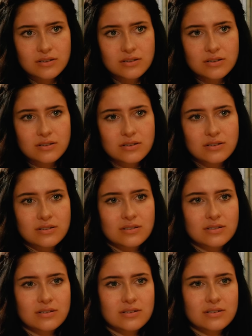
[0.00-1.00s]
think.
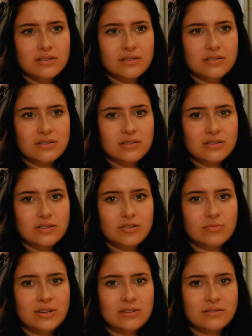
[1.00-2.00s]

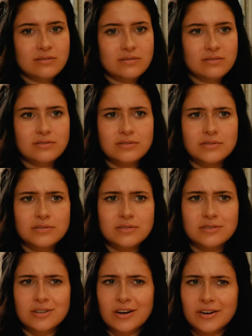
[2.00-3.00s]
You mean
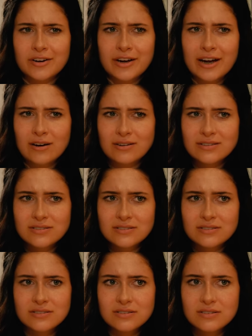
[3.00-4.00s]
Tucker Harris?